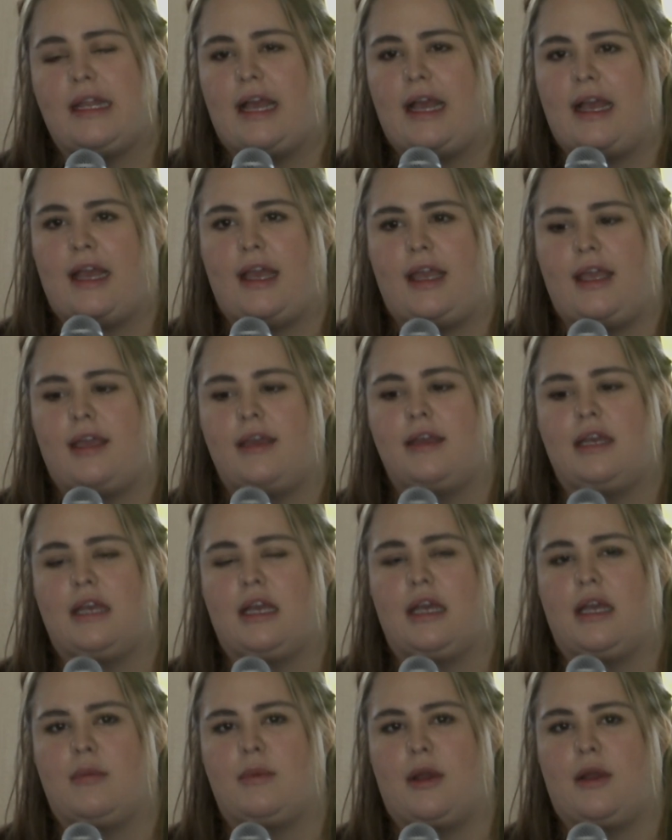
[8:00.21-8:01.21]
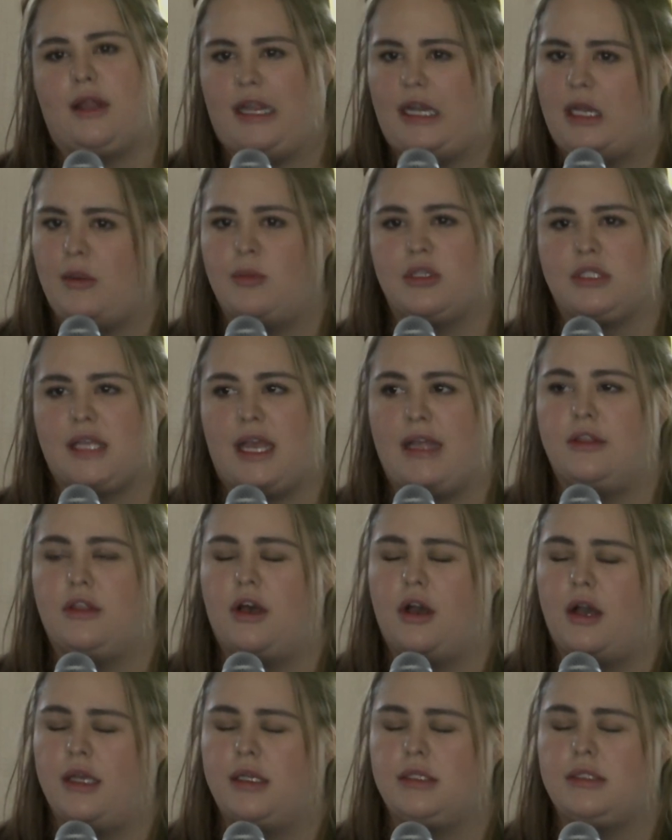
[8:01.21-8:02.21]
eye, about 80%
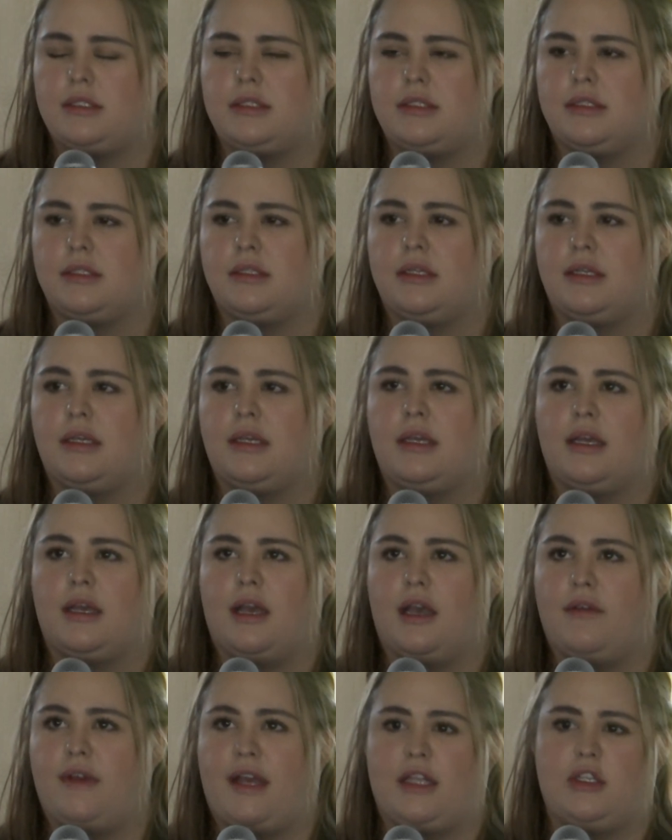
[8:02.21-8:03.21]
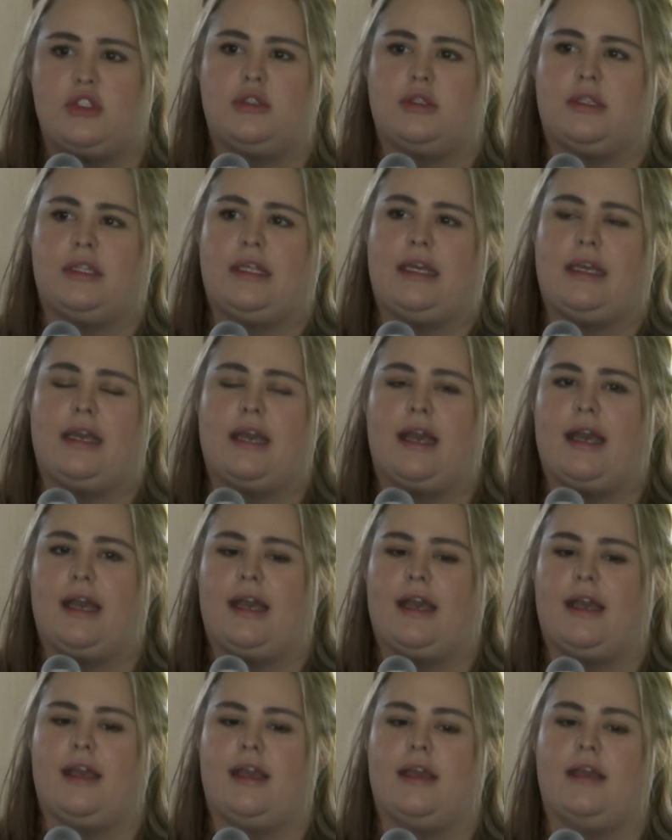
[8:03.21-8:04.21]
loss. Eventually,
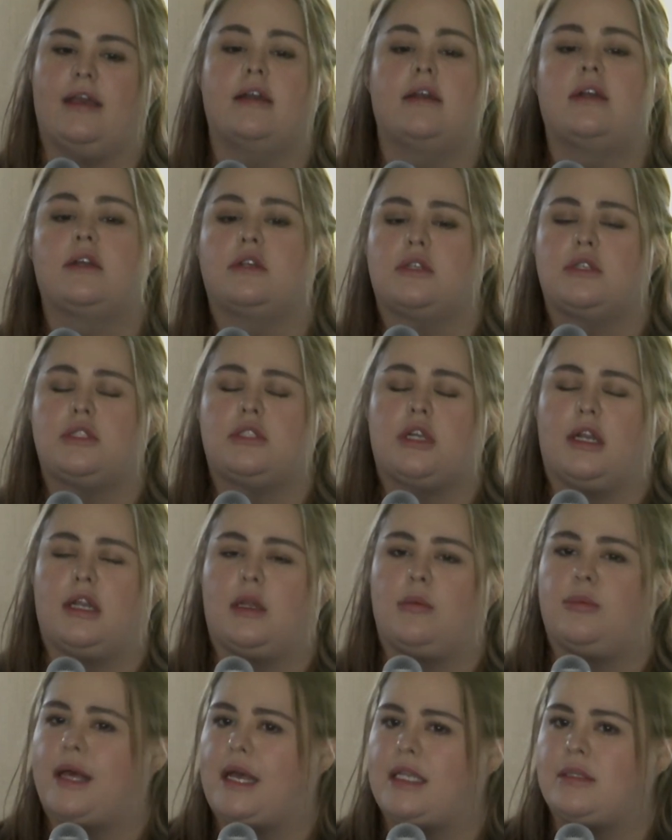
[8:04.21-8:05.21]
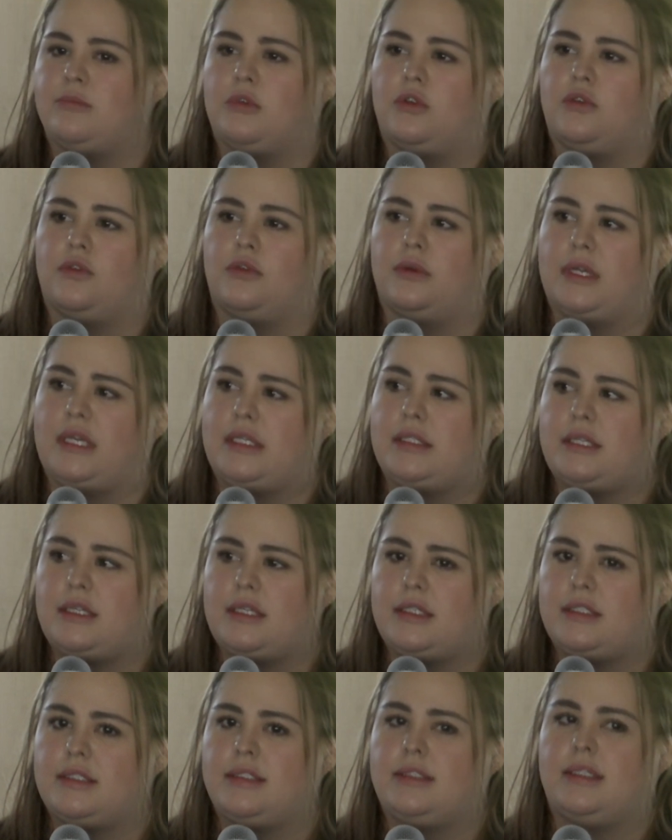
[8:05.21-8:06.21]
I started
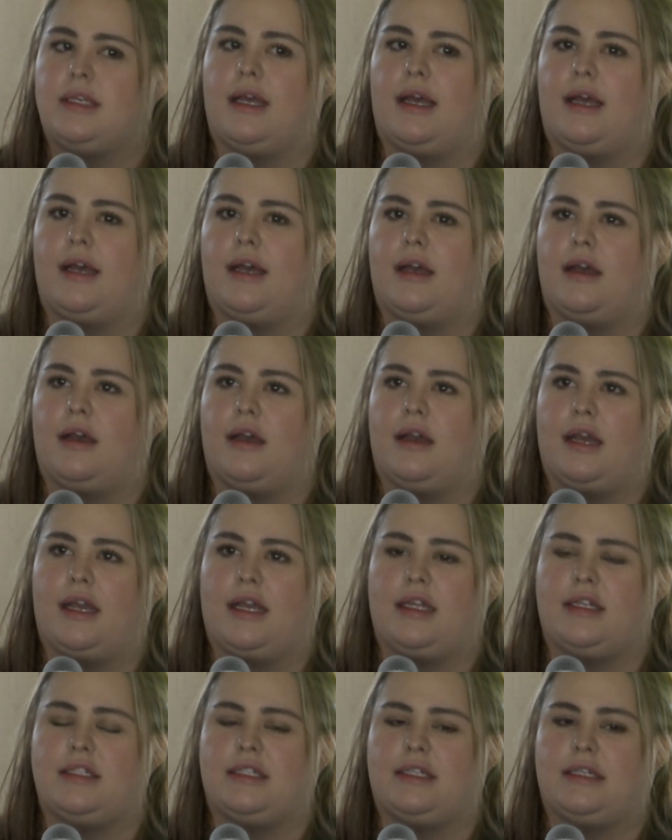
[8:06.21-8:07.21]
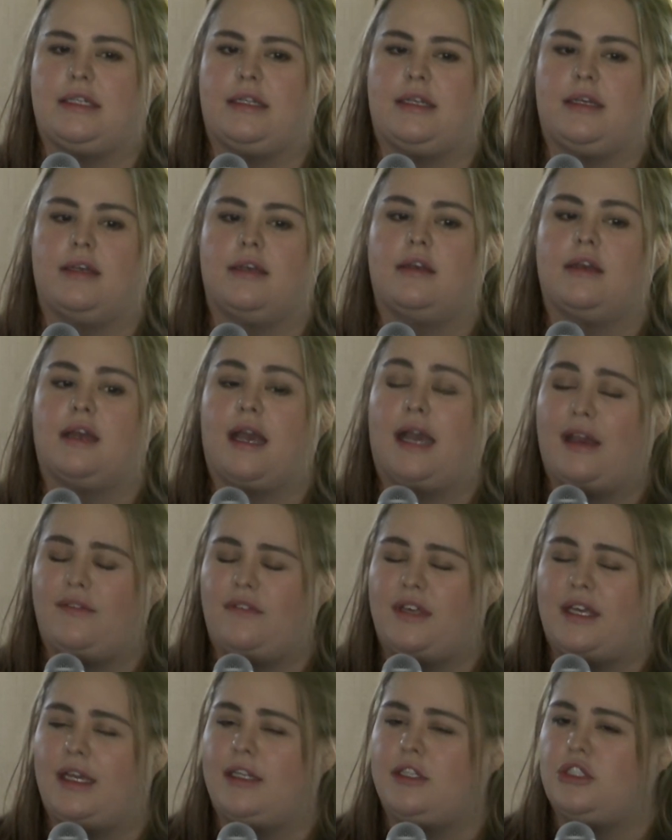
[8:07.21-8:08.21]
plasmapheresis. I did
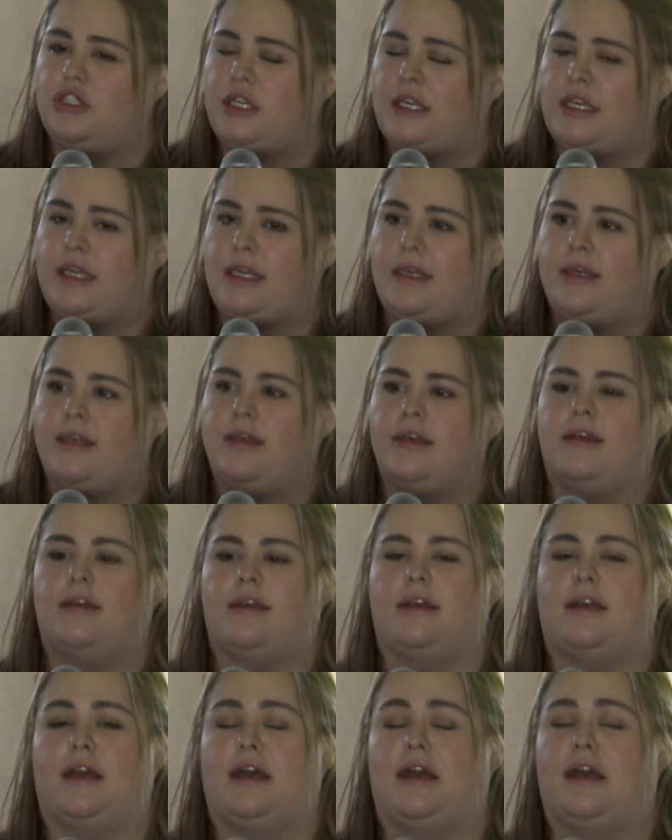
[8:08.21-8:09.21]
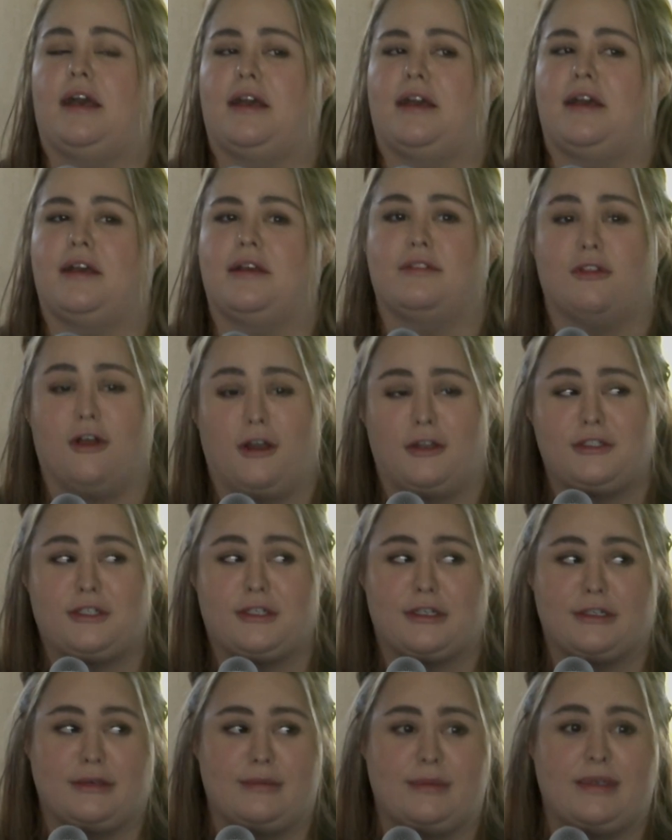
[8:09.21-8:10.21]
IVIG,
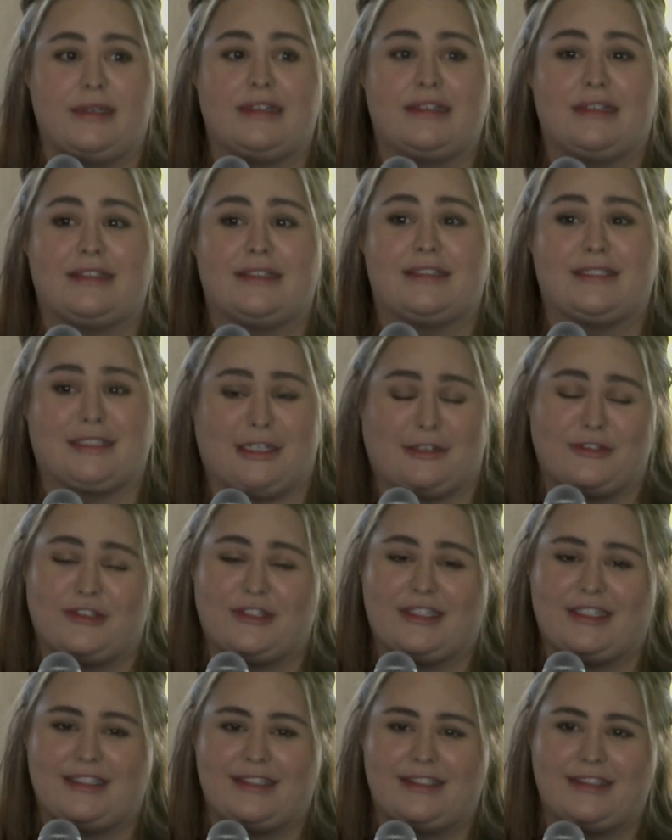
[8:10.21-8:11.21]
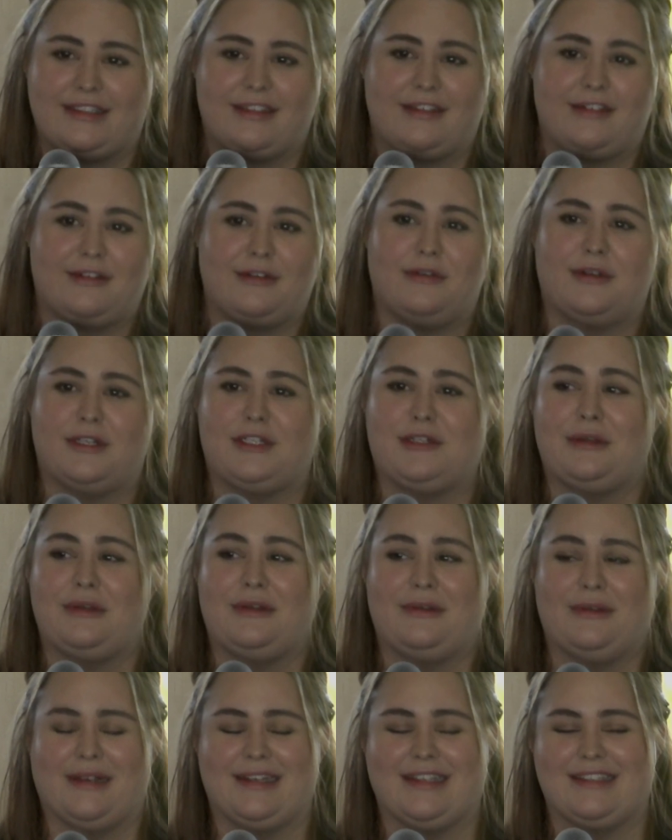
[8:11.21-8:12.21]
long-term steroids, which
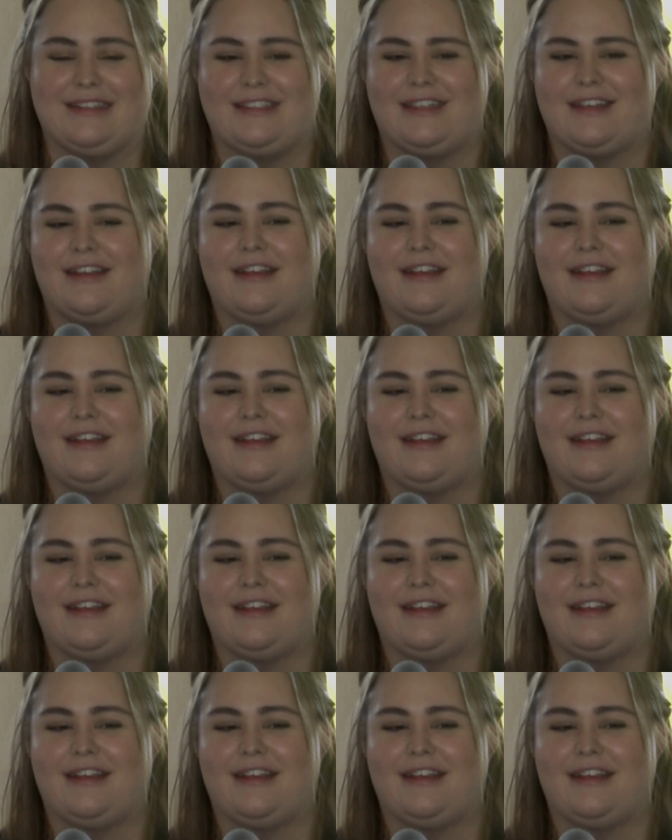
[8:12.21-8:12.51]
was